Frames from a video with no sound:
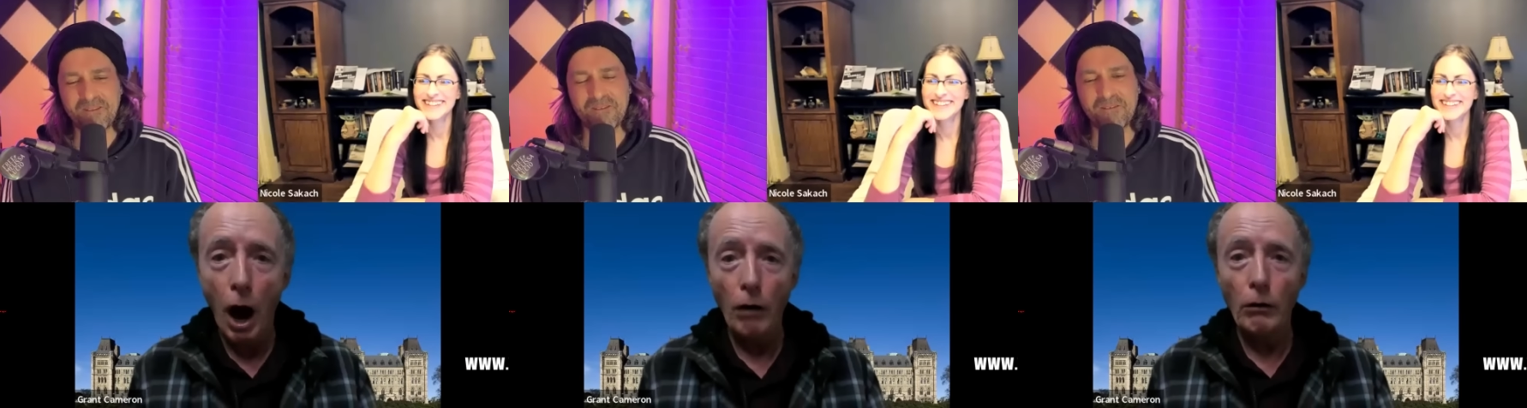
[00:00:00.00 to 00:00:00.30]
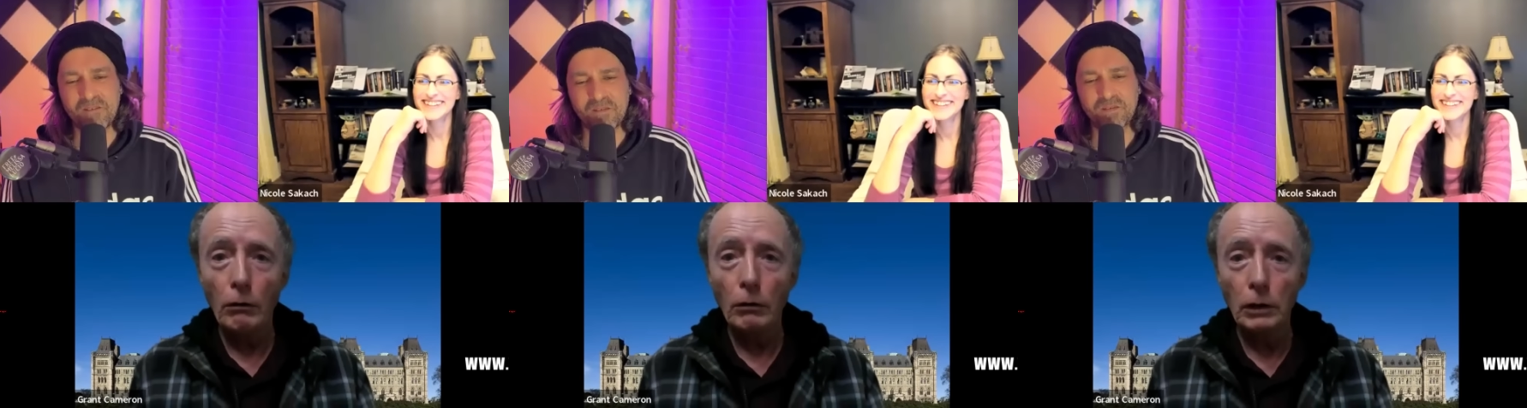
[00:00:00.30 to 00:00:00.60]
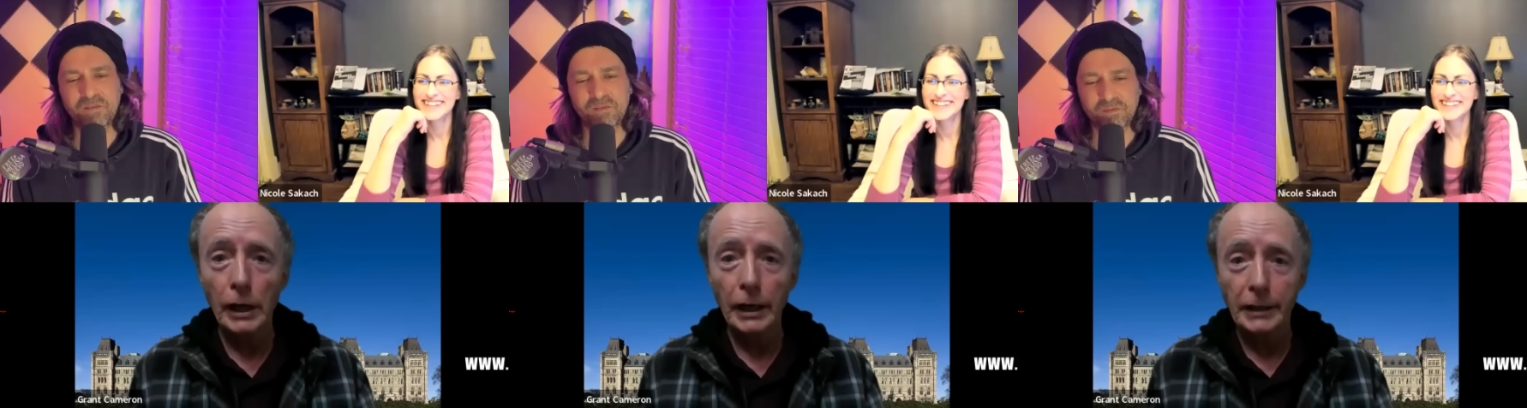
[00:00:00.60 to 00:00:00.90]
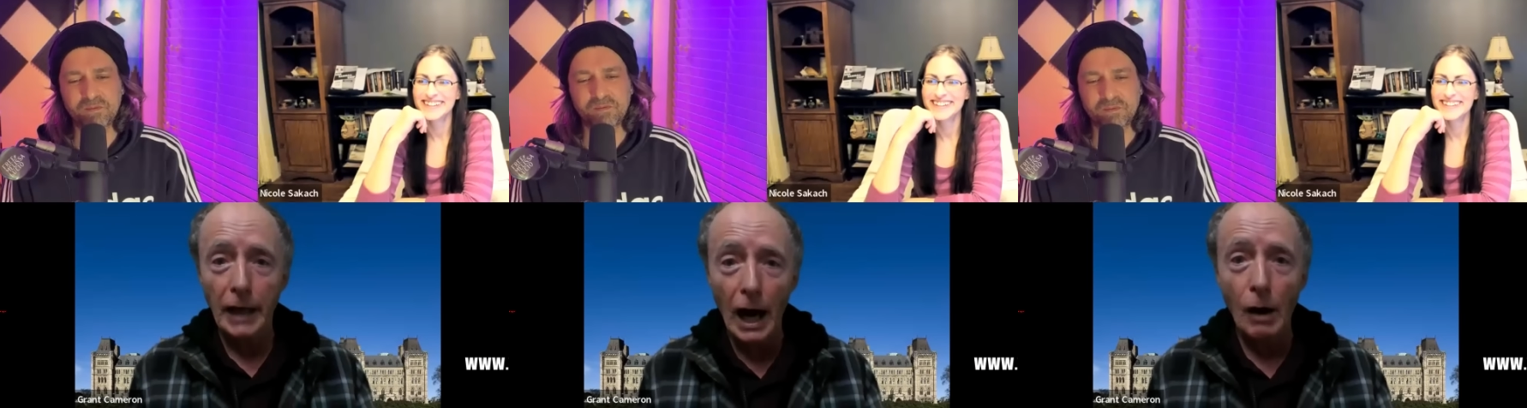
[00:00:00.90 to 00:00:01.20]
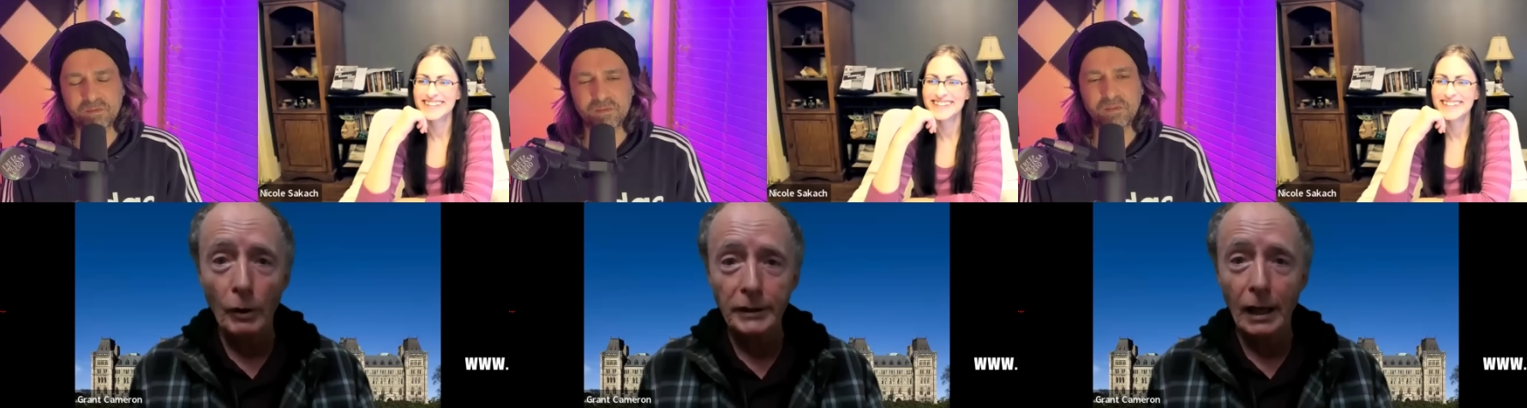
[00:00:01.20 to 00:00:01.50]
Speaker 1: holy
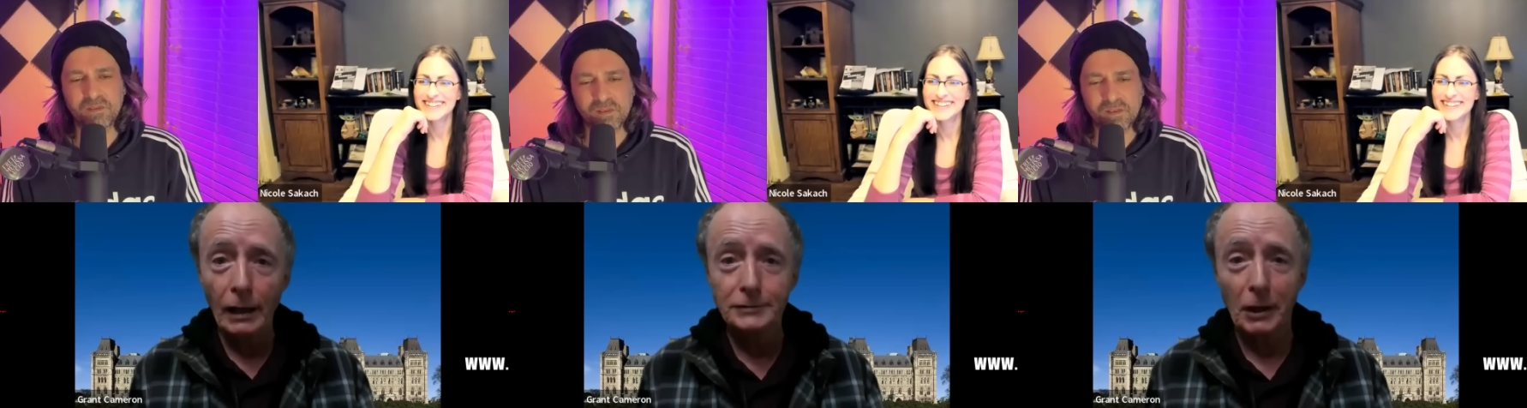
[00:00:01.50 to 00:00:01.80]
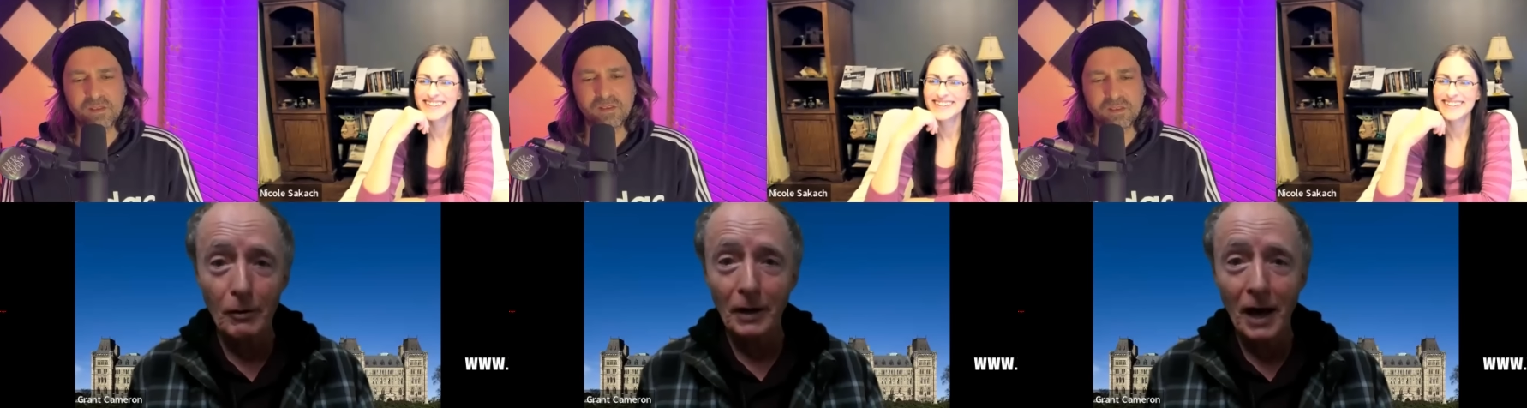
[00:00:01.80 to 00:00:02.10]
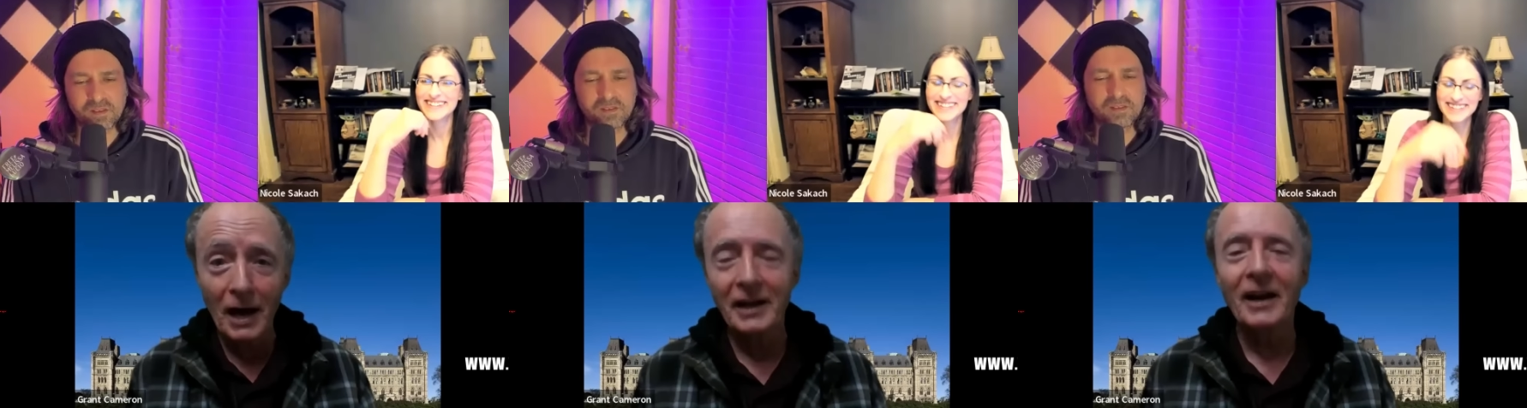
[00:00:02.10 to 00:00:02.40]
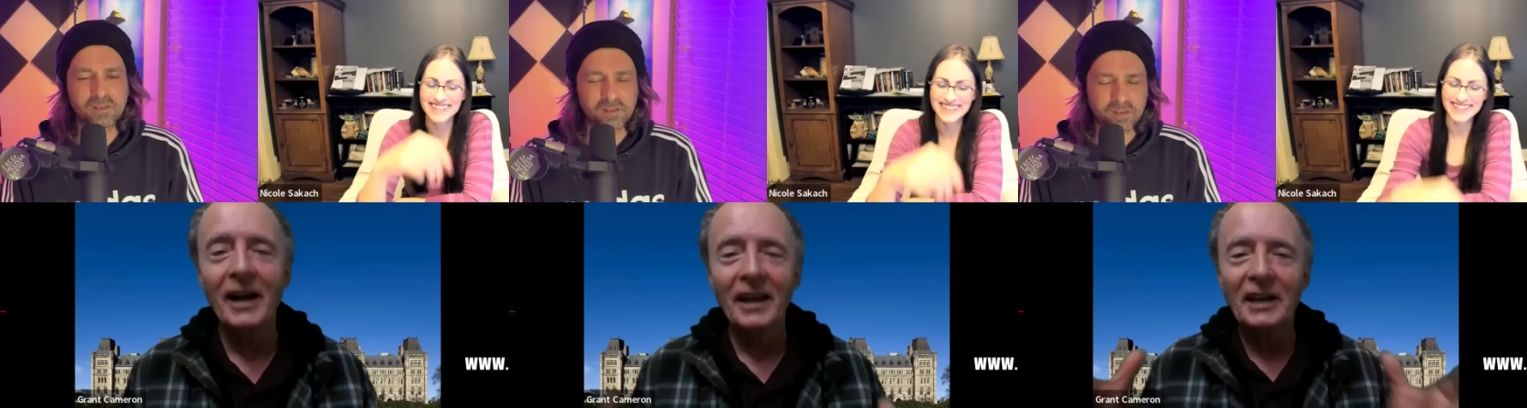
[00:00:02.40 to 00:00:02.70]
cow, what the hell's going on here?